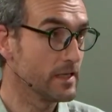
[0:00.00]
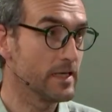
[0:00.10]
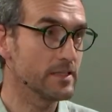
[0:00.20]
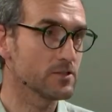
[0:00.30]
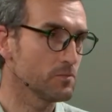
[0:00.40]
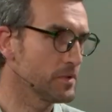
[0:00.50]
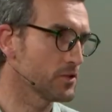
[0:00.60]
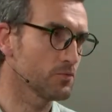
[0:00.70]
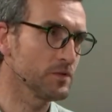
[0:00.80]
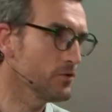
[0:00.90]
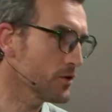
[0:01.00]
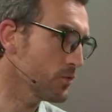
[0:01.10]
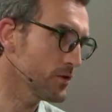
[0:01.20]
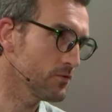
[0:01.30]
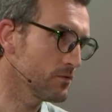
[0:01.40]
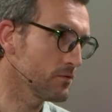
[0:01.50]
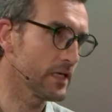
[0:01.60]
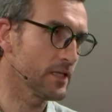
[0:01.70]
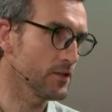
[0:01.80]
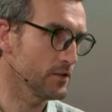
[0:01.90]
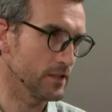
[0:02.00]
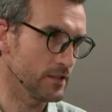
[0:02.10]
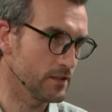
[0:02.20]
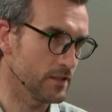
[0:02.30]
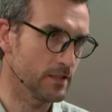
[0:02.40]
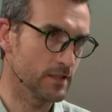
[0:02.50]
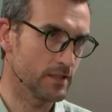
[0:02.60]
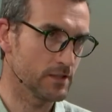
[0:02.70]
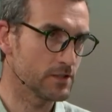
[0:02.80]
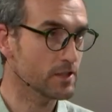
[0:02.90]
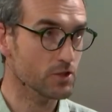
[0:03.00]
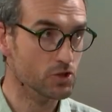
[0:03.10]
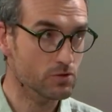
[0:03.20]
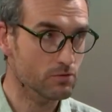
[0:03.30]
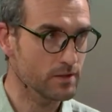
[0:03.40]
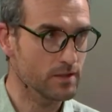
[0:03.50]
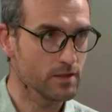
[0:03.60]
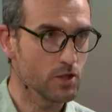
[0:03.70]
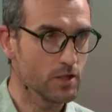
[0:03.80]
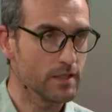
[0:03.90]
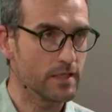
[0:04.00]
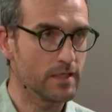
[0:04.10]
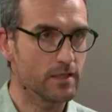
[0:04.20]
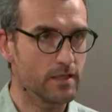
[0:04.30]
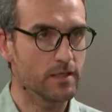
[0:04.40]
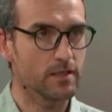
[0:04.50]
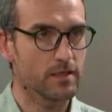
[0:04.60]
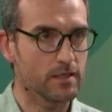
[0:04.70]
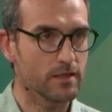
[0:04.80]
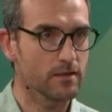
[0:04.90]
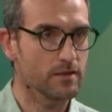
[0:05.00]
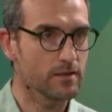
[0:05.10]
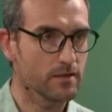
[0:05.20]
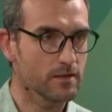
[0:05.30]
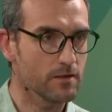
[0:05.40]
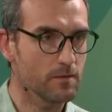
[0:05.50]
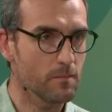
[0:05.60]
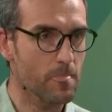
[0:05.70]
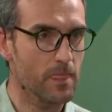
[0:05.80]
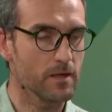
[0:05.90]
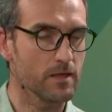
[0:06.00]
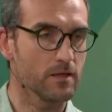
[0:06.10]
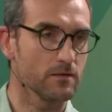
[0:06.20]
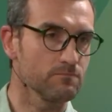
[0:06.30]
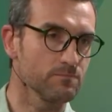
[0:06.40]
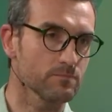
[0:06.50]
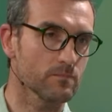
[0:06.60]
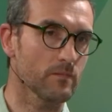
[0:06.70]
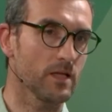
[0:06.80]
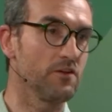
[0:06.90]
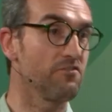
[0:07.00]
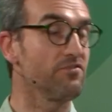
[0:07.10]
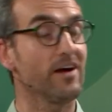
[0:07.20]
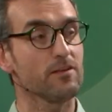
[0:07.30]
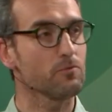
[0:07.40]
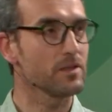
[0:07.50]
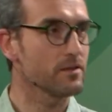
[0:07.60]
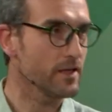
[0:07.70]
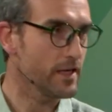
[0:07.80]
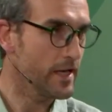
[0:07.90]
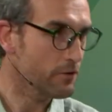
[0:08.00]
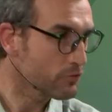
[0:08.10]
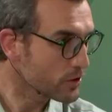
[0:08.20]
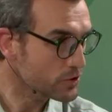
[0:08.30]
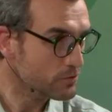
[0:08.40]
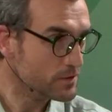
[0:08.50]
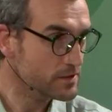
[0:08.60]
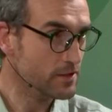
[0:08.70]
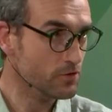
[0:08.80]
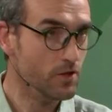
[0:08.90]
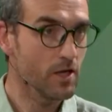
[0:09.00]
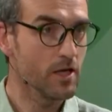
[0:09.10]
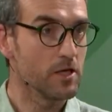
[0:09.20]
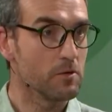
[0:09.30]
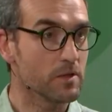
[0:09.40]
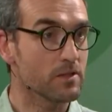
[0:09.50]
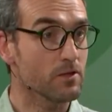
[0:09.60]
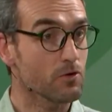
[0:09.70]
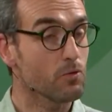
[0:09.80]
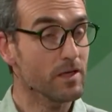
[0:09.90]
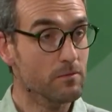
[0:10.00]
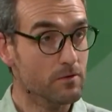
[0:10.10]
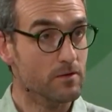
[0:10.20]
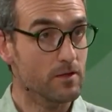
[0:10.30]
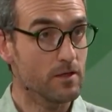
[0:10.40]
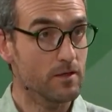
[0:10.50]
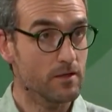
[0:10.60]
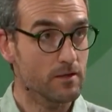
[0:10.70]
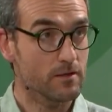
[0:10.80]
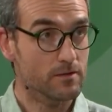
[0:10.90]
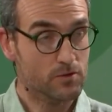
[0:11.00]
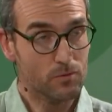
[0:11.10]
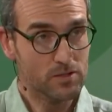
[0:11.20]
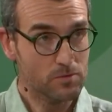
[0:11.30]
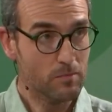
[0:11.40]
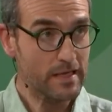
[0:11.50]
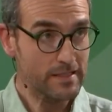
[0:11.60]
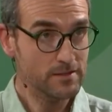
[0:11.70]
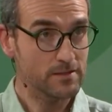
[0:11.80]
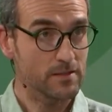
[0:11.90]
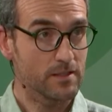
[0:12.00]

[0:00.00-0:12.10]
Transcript: Uh, so, because we do not want to get in, in, in, in a discussion or in a in in in a, um, in, a in a fight with the agricultural sector, but there are quite uh, there's quite some land.